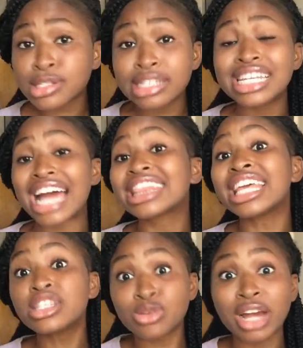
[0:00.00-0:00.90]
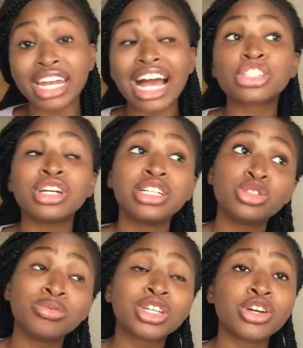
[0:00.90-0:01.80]
There are things you can actually do
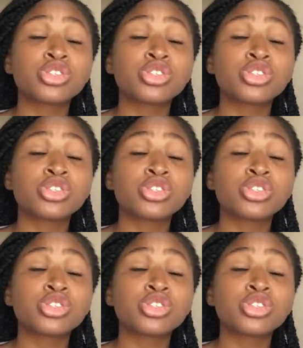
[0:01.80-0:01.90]
because